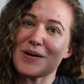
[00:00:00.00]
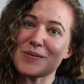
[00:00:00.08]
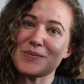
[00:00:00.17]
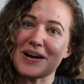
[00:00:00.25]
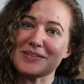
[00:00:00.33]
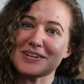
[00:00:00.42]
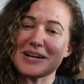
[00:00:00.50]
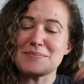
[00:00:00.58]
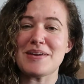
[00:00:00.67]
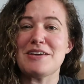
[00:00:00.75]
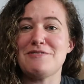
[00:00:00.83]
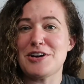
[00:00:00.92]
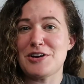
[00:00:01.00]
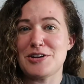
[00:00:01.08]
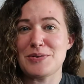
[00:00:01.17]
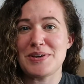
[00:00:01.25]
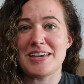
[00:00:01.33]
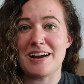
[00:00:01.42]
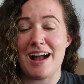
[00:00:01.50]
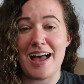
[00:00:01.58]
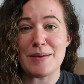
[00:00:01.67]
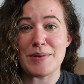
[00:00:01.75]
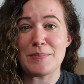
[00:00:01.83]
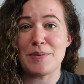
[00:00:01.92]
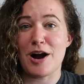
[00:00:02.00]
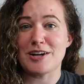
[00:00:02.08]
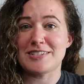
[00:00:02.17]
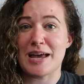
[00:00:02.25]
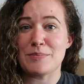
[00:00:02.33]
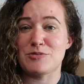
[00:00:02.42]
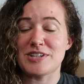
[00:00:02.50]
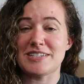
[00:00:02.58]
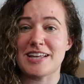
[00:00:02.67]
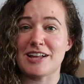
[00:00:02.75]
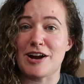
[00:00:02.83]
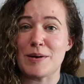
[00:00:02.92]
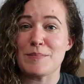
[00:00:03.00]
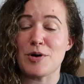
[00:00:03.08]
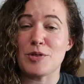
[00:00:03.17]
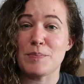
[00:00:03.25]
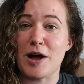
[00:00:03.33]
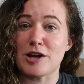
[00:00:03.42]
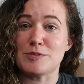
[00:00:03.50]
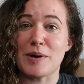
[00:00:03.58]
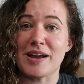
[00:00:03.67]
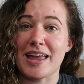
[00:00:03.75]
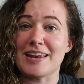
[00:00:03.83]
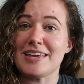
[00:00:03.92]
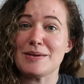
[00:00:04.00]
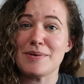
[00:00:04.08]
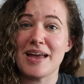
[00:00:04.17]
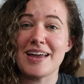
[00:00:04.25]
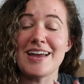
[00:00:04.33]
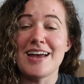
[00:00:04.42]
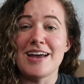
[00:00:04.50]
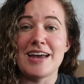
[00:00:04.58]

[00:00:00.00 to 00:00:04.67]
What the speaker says: Welcome. If you're new here, I am a part-time reseller on both Poshmark and eBay,